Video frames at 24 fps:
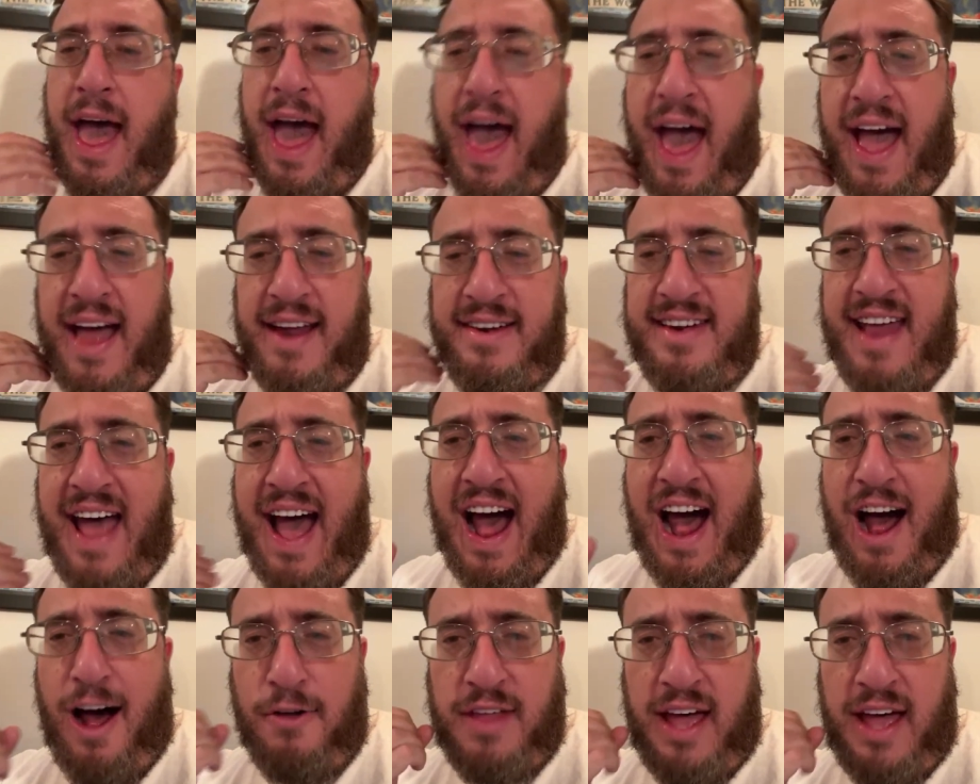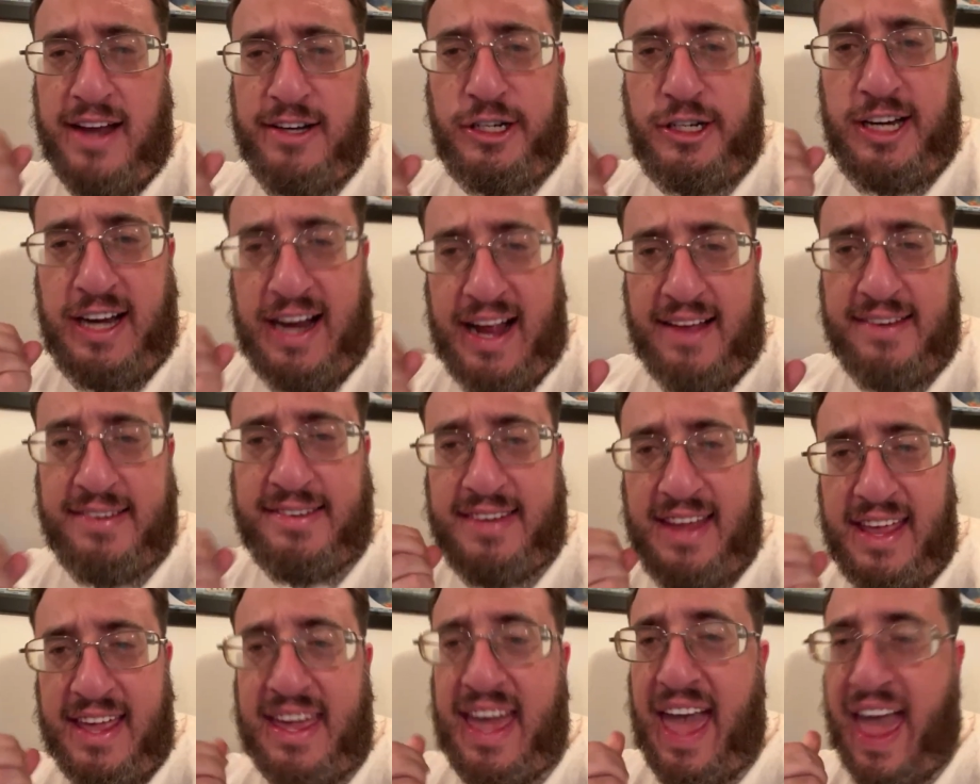And now that
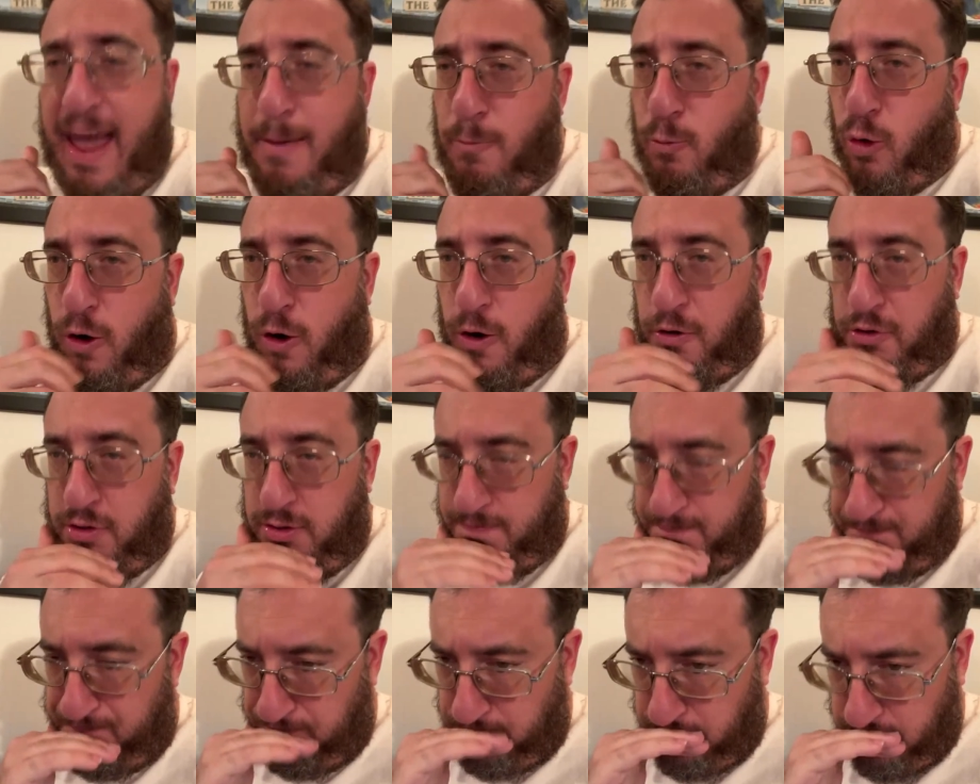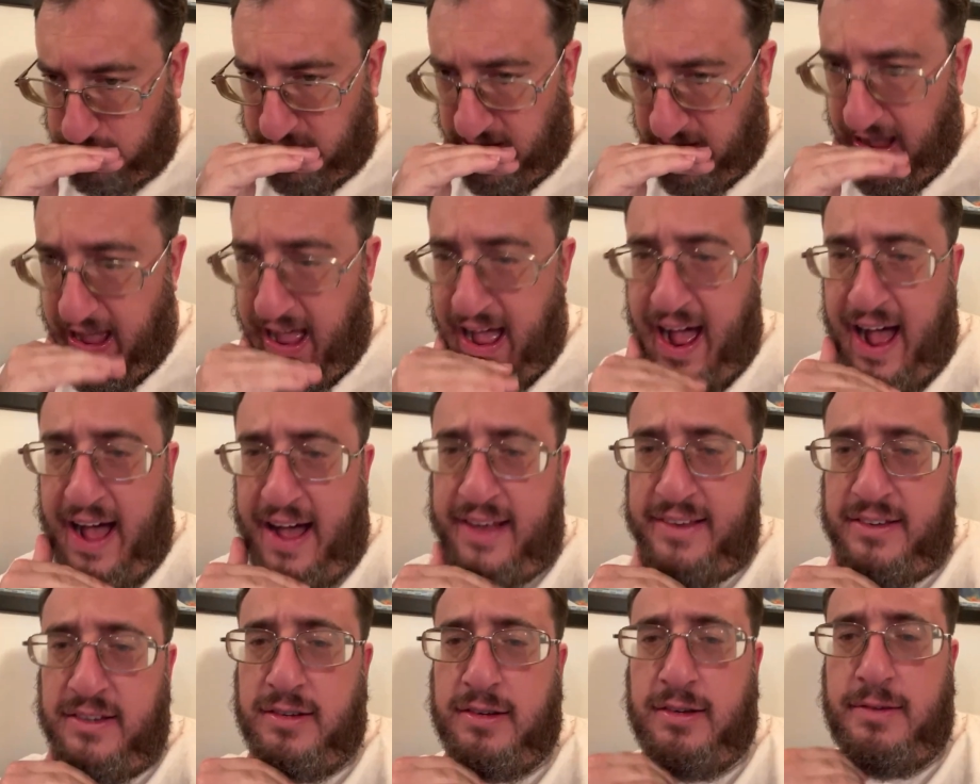GSC Game World
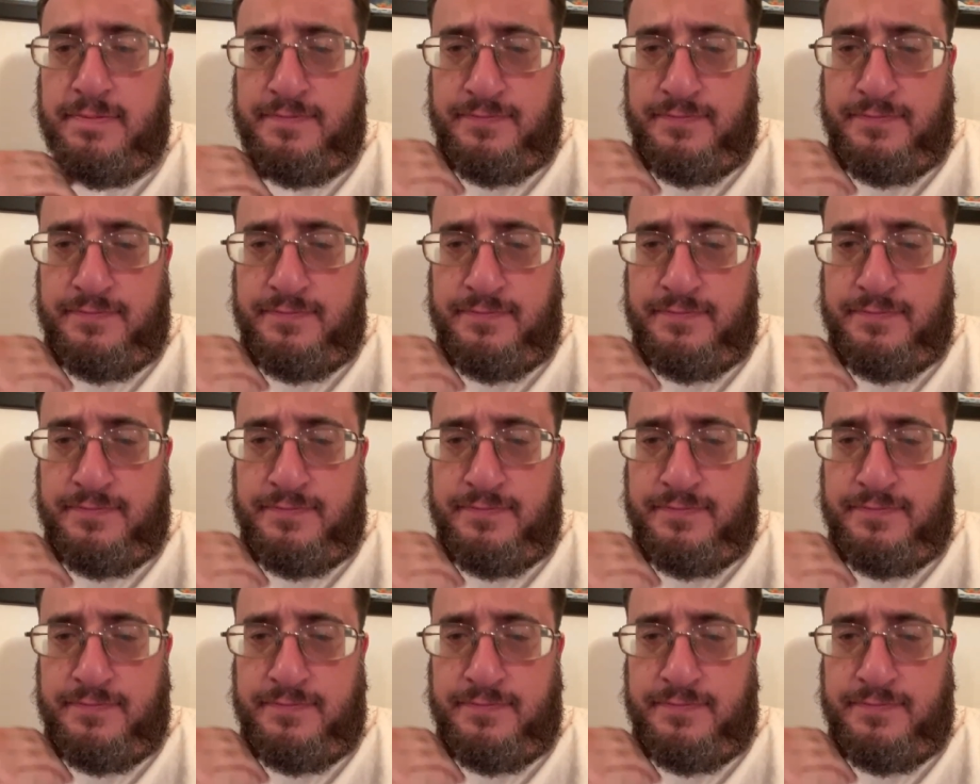has